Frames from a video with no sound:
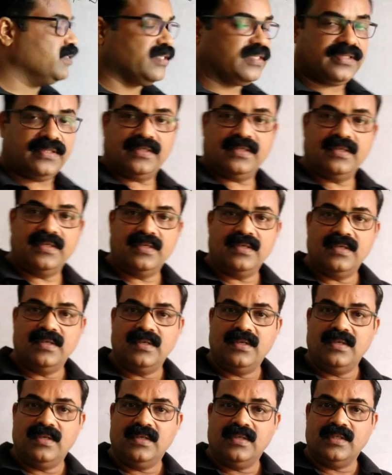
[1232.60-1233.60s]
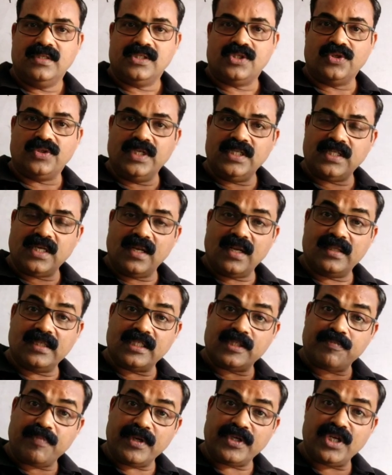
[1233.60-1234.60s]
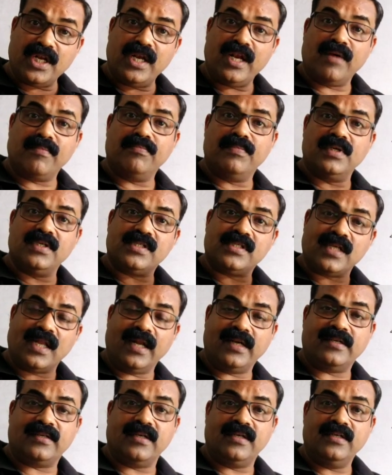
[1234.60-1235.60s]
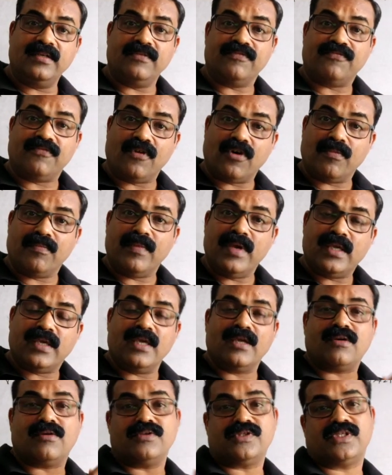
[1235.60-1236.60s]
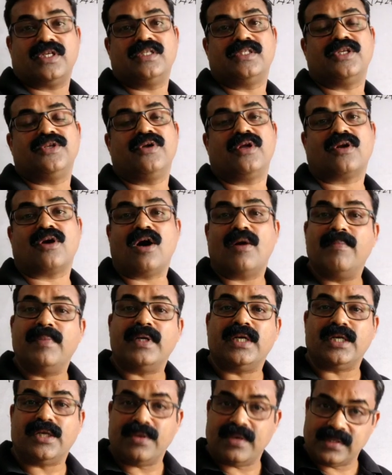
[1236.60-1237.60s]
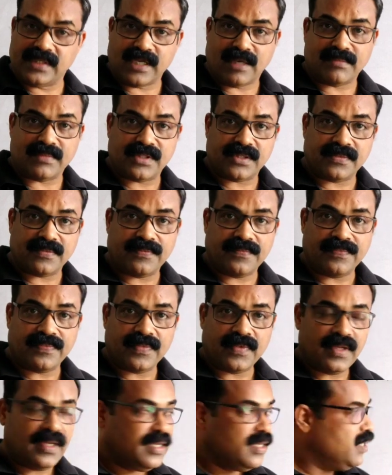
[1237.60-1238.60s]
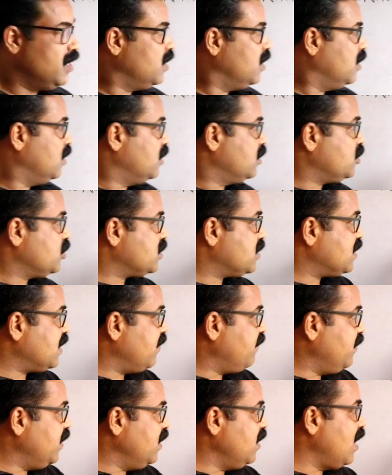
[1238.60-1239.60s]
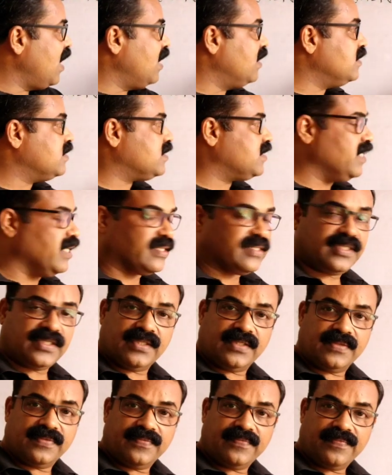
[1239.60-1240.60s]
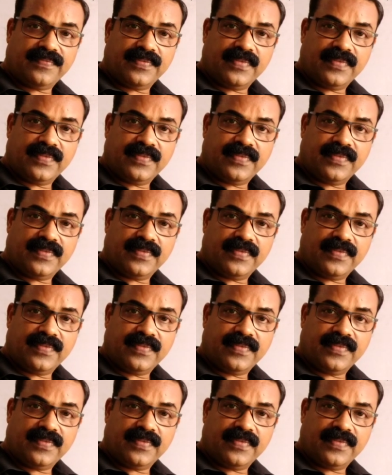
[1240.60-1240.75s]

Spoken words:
this. So these are the special numbers selected for making questions in your competitive exams. So 7 and 6